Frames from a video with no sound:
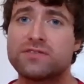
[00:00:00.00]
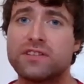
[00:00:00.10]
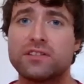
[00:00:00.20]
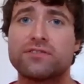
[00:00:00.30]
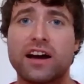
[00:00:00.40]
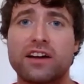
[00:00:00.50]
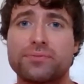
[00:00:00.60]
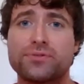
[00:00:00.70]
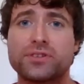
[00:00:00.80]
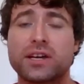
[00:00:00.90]

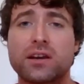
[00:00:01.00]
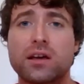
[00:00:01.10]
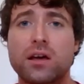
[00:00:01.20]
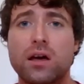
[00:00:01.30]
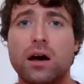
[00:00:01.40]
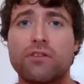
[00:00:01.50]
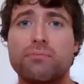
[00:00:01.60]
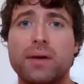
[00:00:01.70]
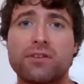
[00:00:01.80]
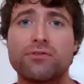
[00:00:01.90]
55% of
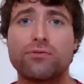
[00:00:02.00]
men,